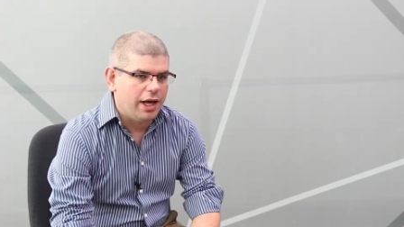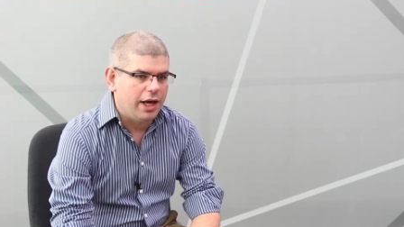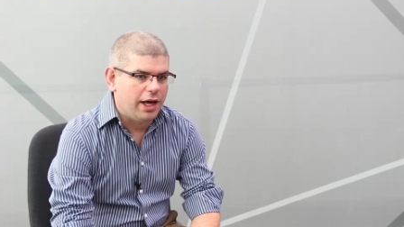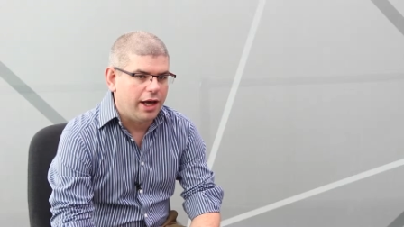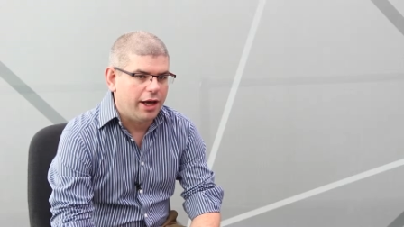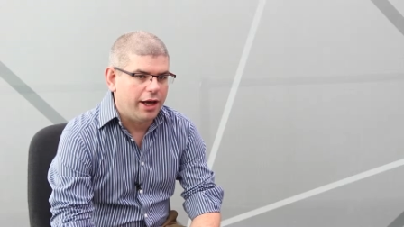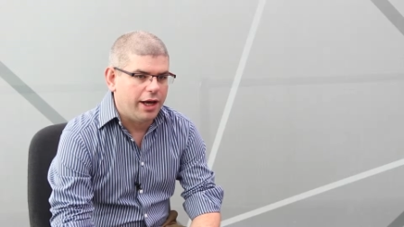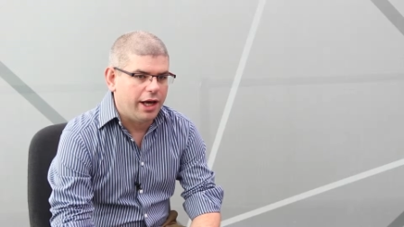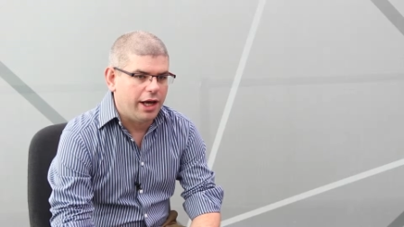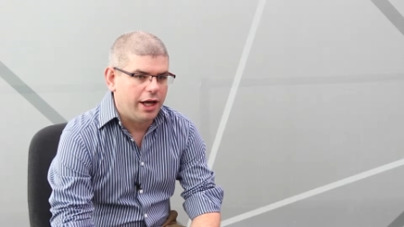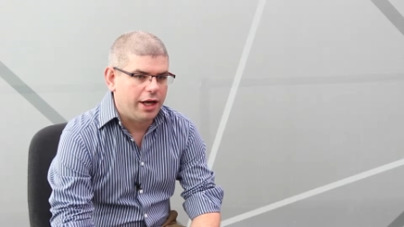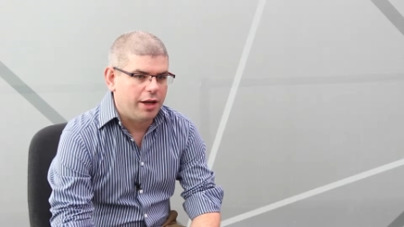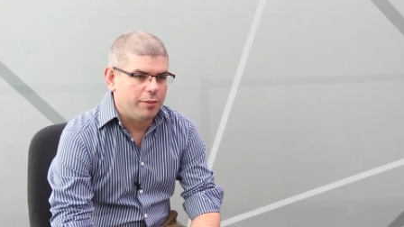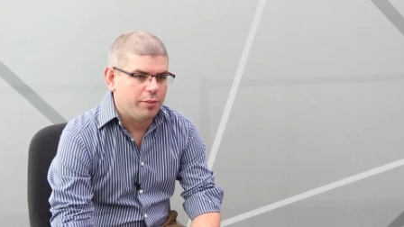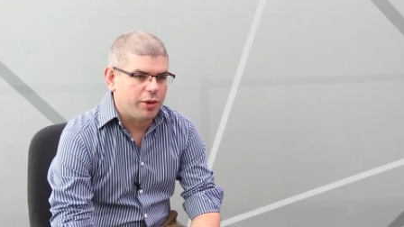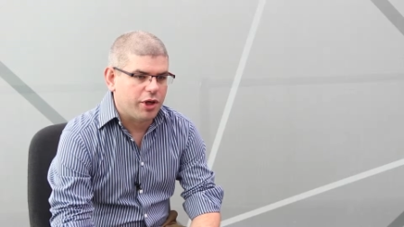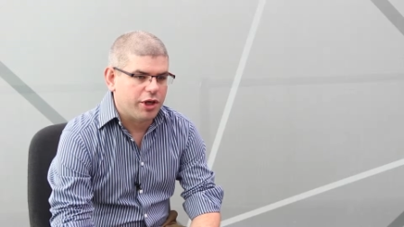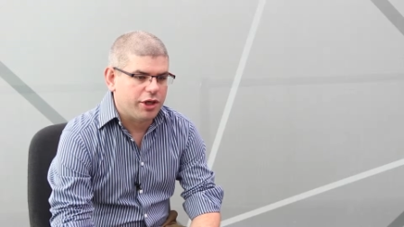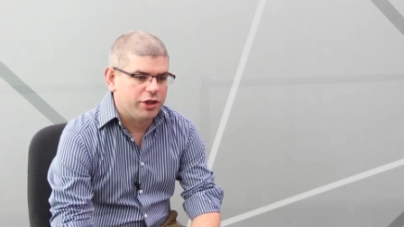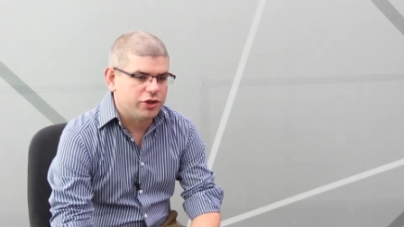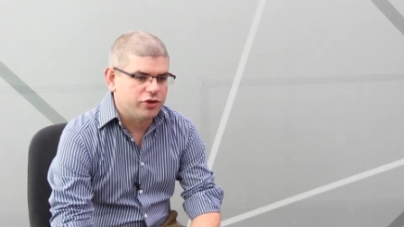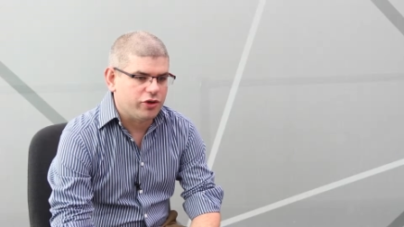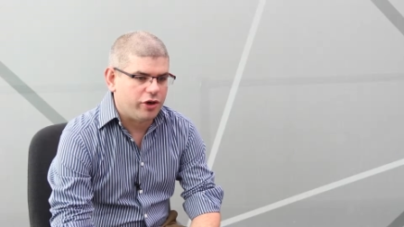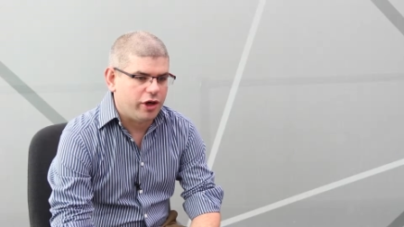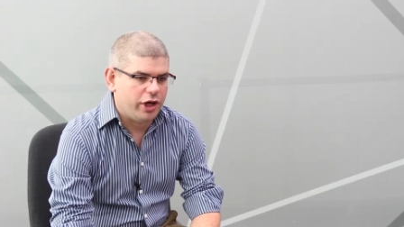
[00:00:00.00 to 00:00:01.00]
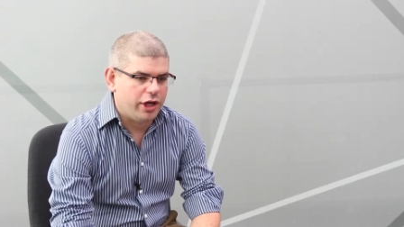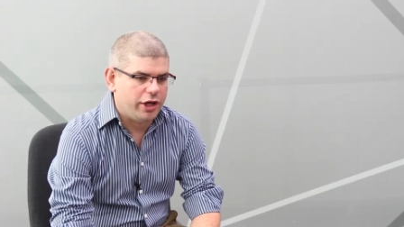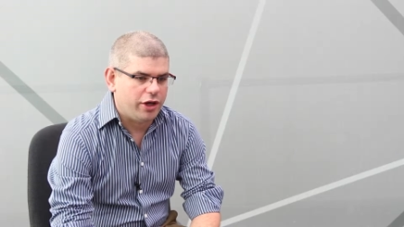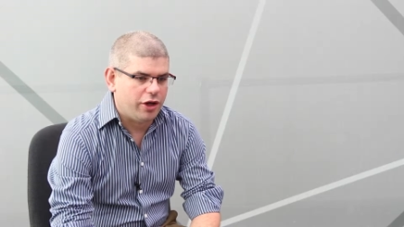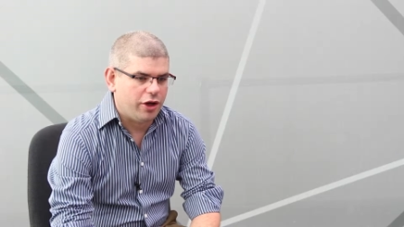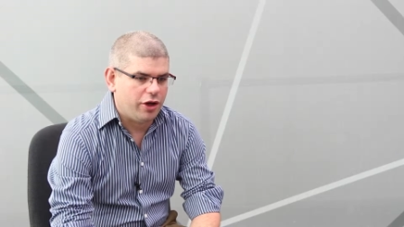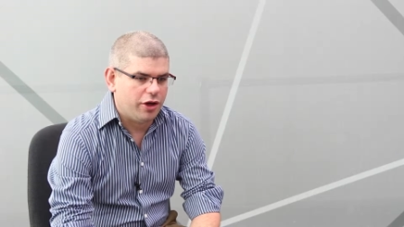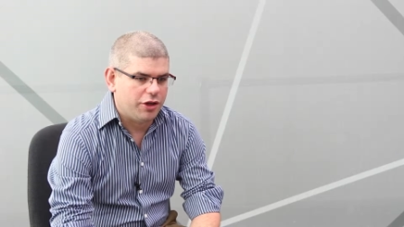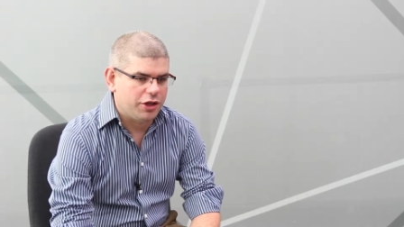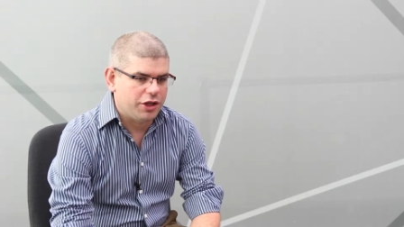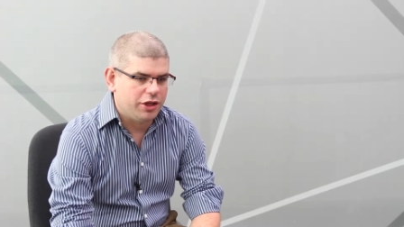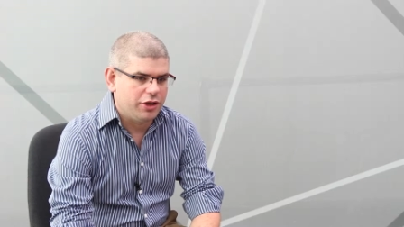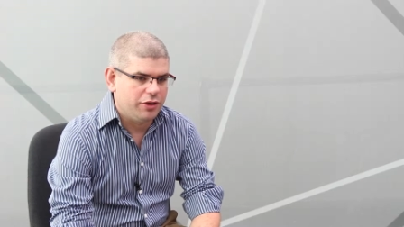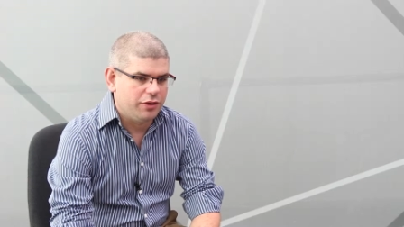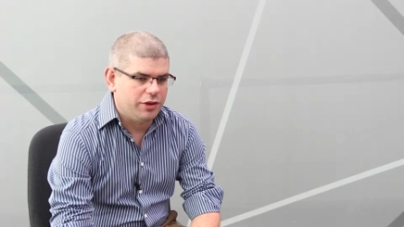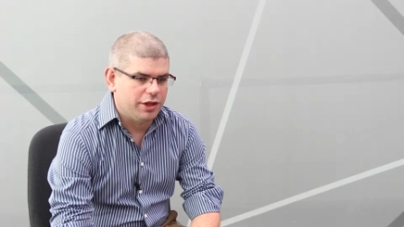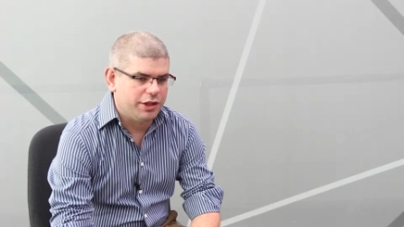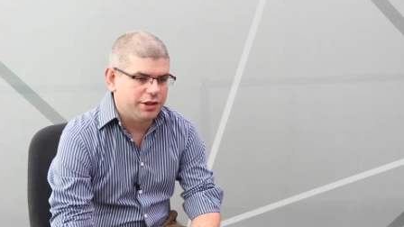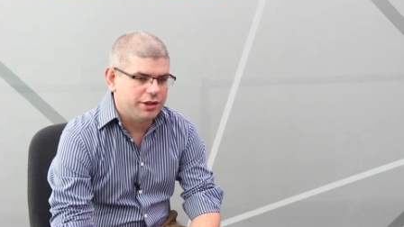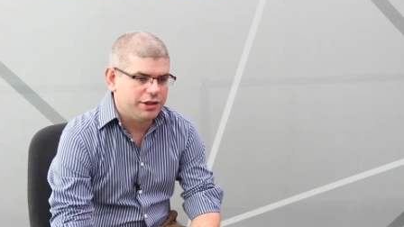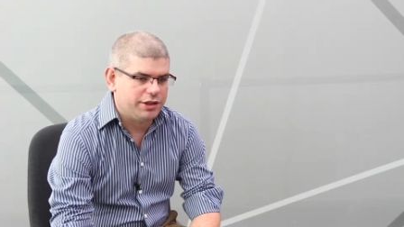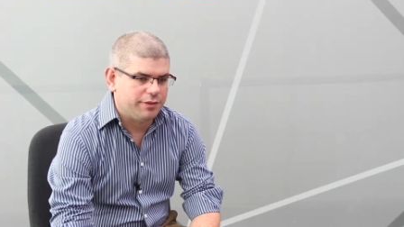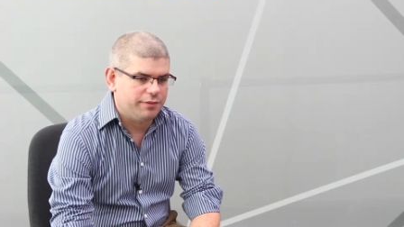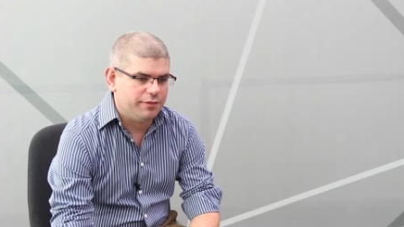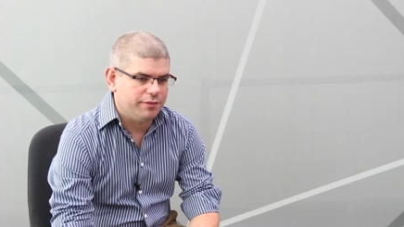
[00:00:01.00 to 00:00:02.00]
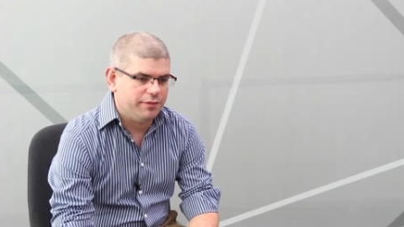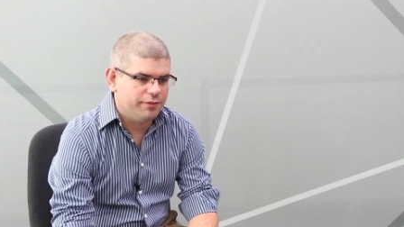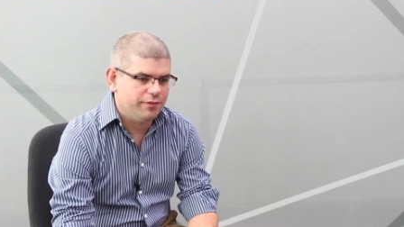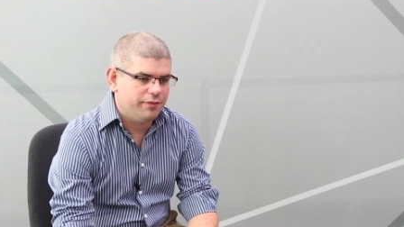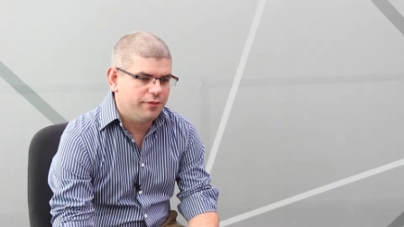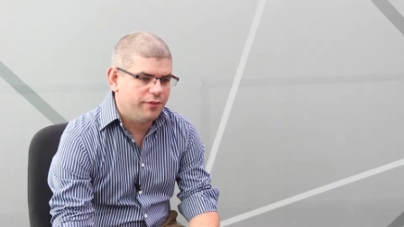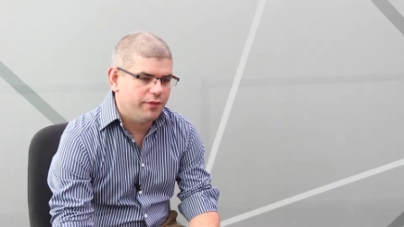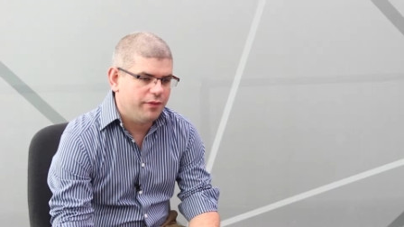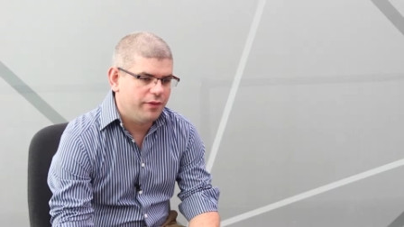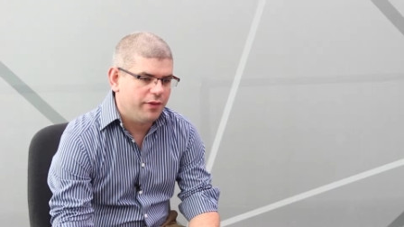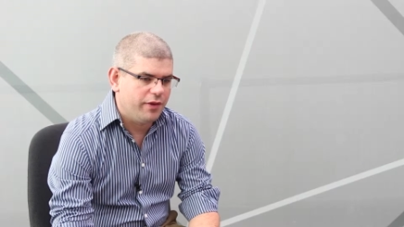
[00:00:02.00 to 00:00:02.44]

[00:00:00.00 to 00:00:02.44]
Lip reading: And I'm going to try and argue that some